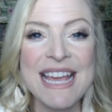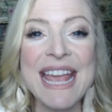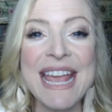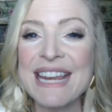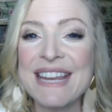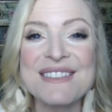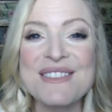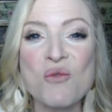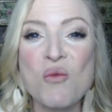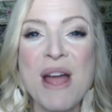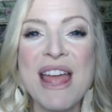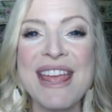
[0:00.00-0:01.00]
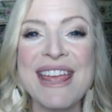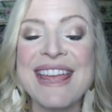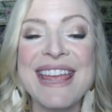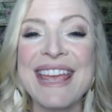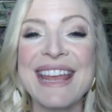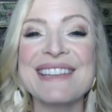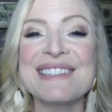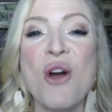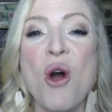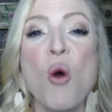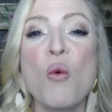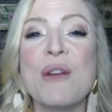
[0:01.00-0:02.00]
It is the way it has
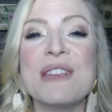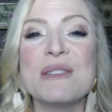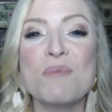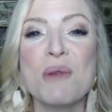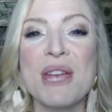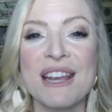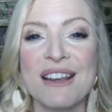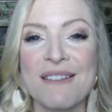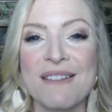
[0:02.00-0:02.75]
always been.